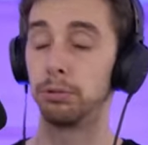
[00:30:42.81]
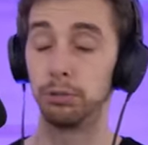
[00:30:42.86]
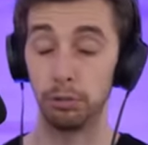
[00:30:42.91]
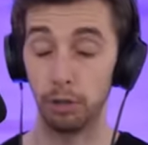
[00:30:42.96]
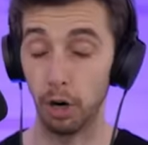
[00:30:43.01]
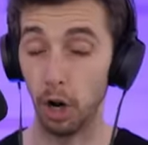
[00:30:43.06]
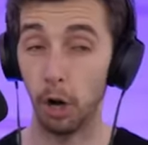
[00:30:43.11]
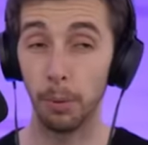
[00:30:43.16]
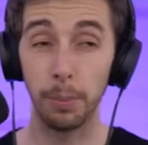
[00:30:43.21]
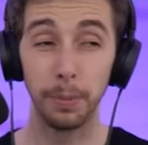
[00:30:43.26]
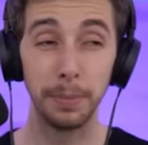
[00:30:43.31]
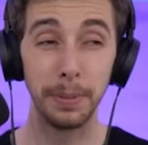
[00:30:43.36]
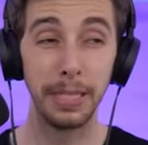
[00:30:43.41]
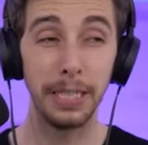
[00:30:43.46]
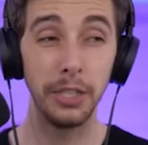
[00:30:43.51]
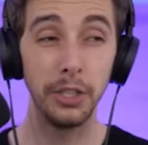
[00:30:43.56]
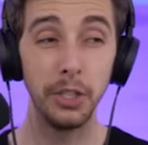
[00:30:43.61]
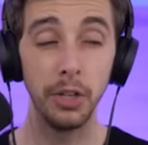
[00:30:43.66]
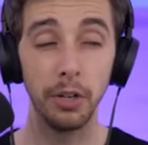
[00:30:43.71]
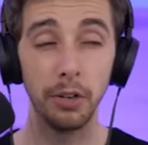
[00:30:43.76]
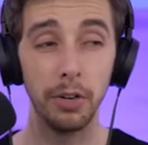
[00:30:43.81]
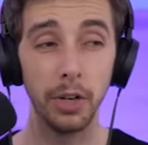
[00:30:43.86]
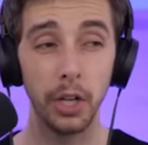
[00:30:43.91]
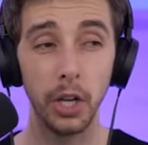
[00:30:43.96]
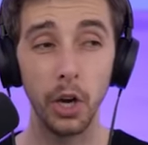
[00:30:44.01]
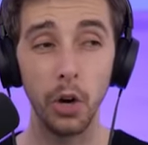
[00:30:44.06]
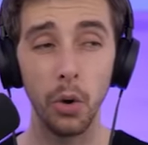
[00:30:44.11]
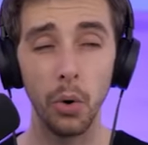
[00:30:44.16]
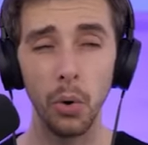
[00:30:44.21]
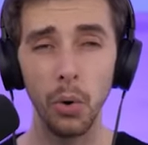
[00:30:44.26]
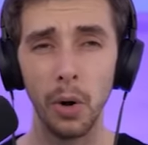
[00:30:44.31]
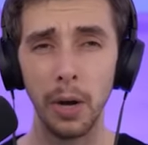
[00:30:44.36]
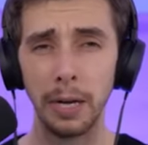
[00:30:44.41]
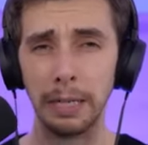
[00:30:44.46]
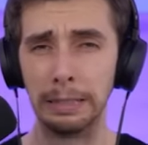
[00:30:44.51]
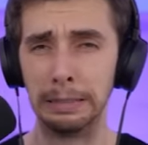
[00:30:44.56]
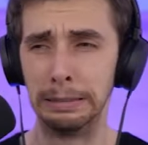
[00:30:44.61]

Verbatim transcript: probably a year ago?